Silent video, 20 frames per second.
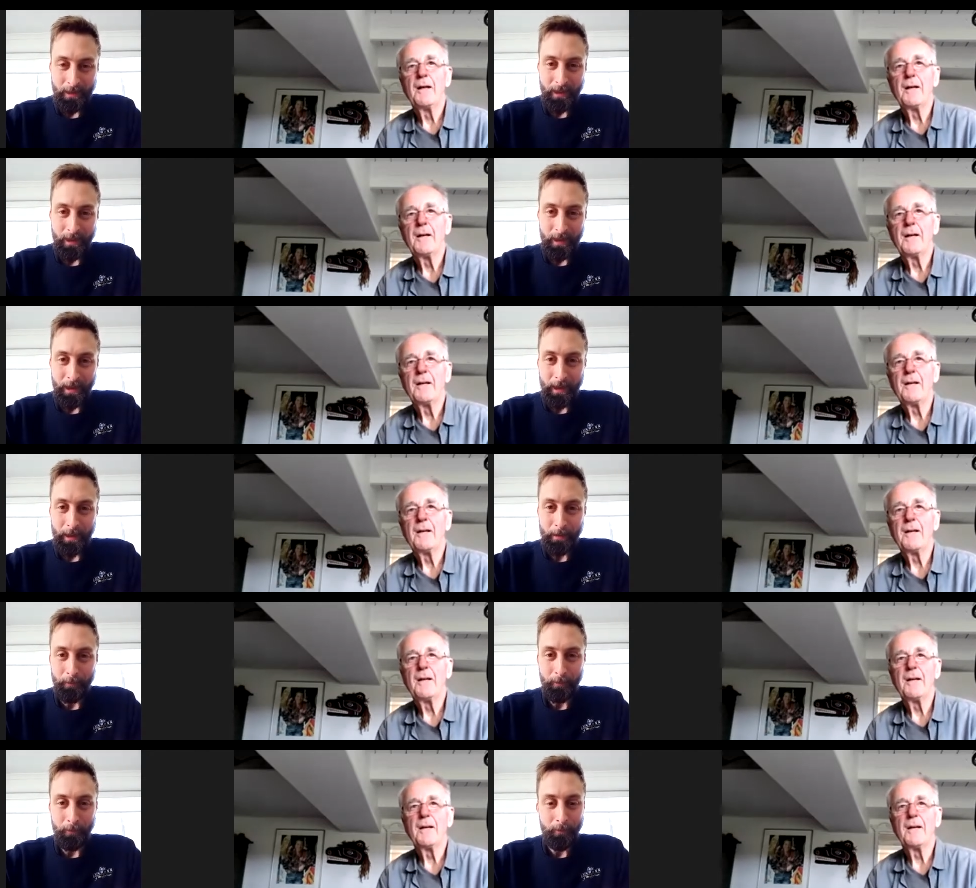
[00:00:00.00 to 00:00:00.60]

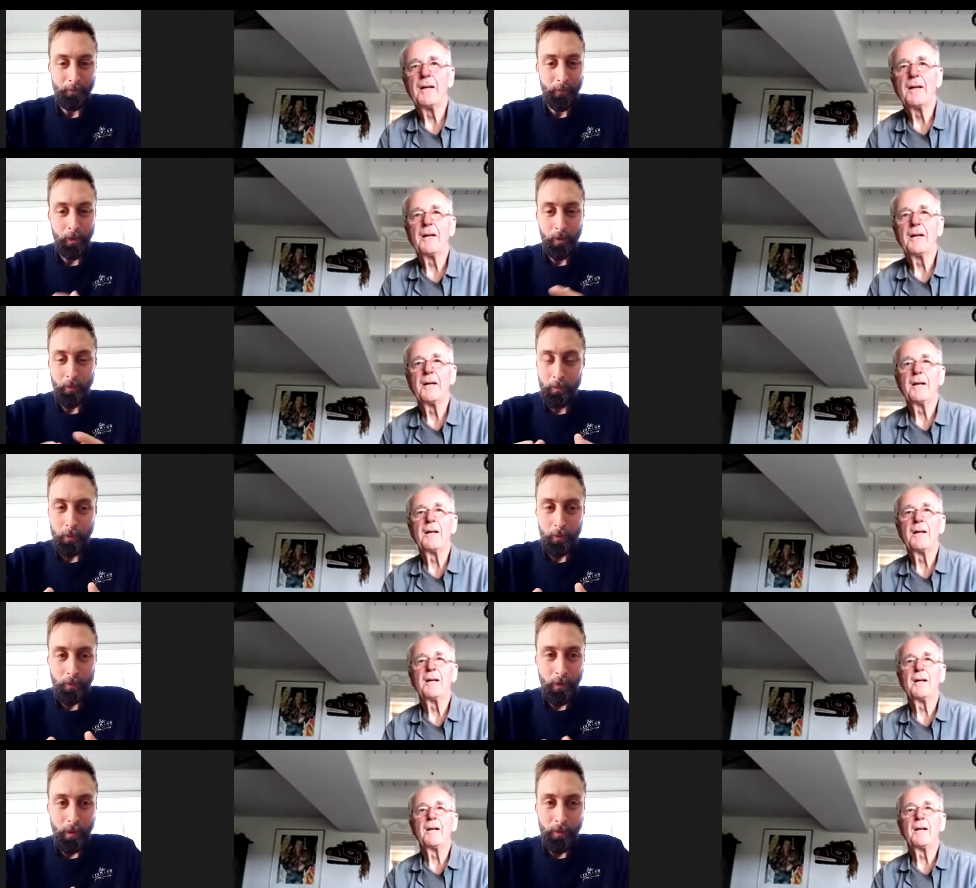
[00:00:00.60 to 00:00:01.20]
Speaker 1: Um, we could
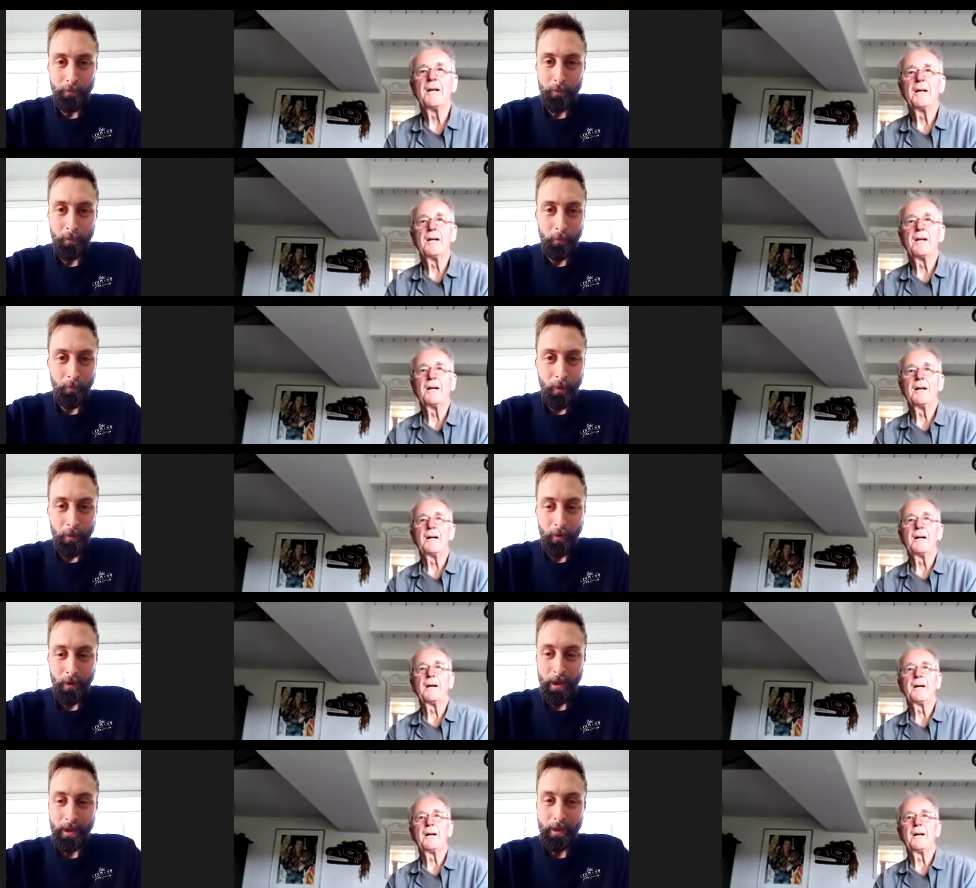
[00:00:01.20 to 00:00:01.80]
put no foot
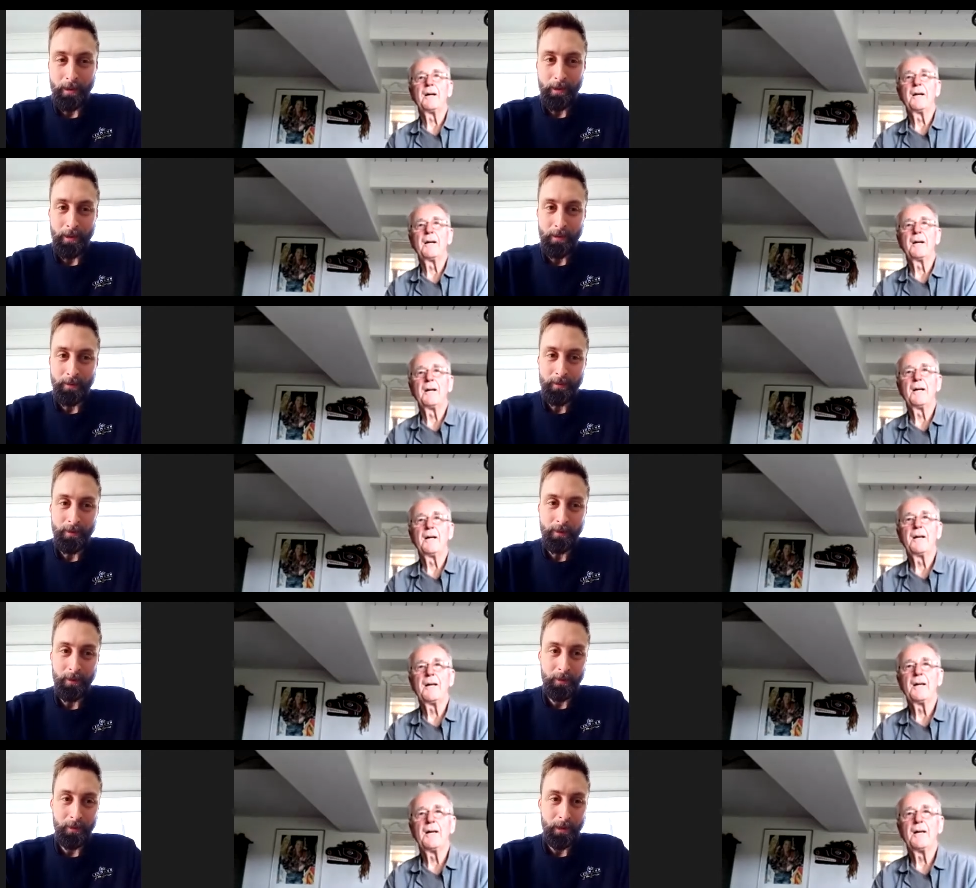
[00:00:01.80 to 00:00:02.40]
wrong, and, and
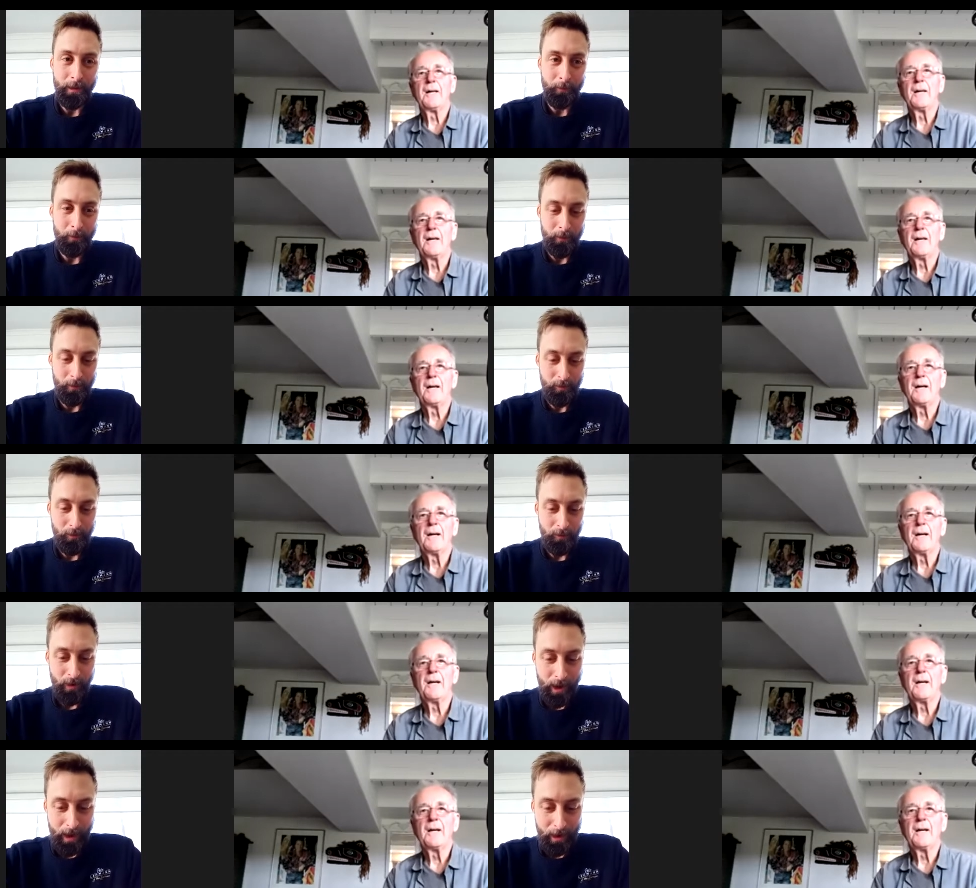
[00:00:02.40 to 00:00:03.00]
certainly with
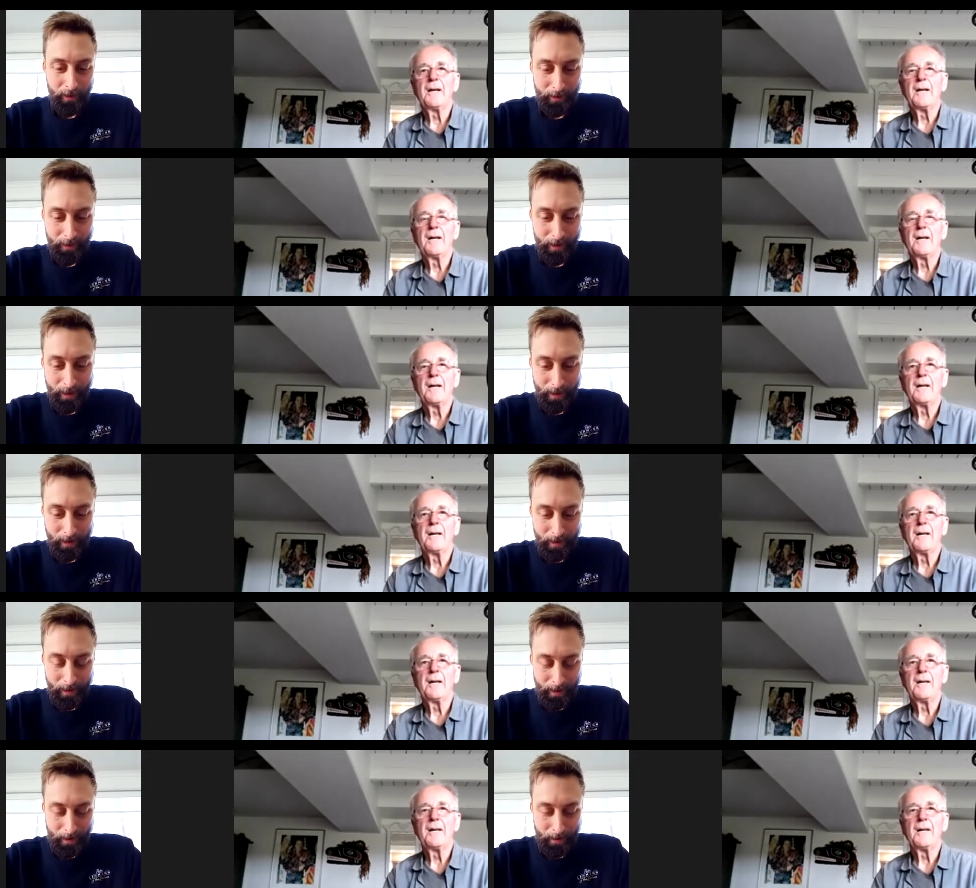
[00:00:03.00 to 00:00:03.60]

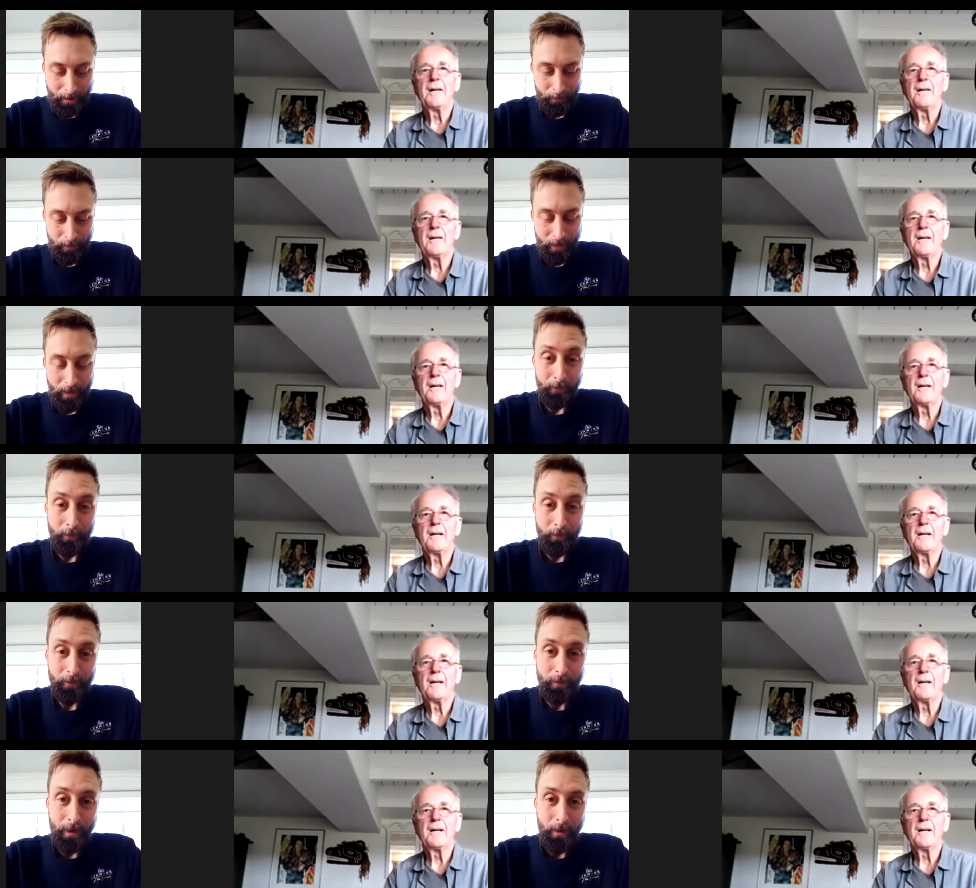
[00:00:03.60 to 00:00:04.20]
Chardonnay, uh, that
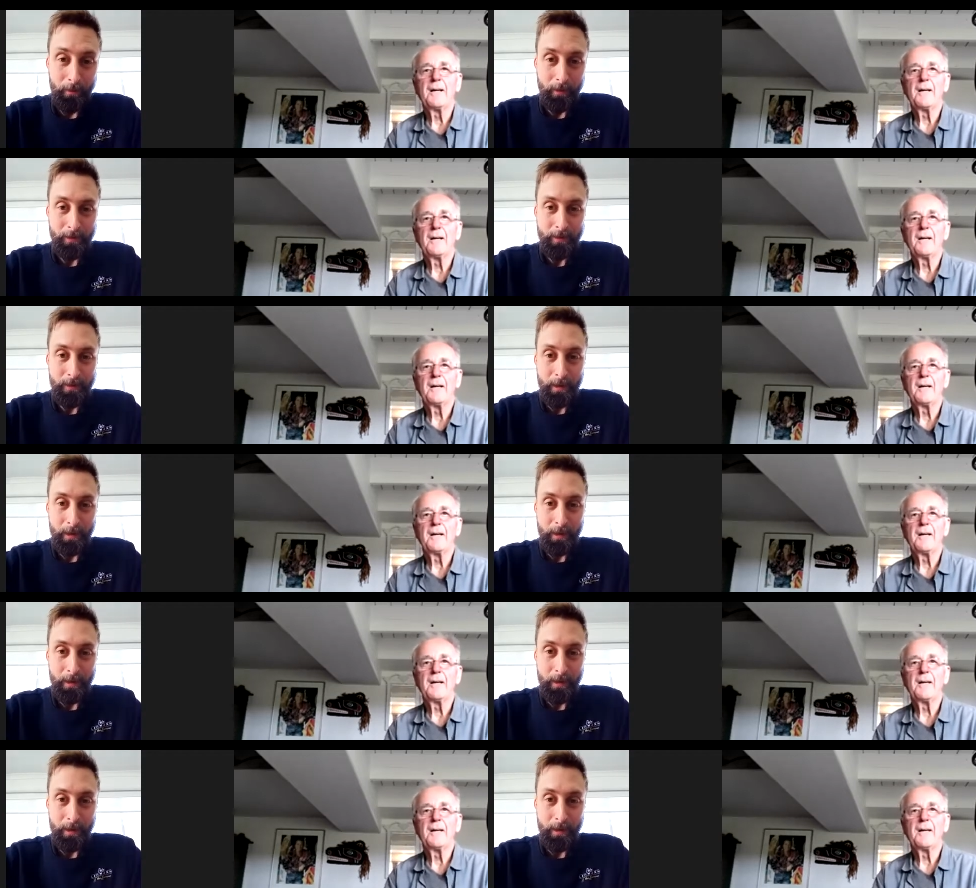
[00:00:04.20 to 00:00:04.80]
was no exception.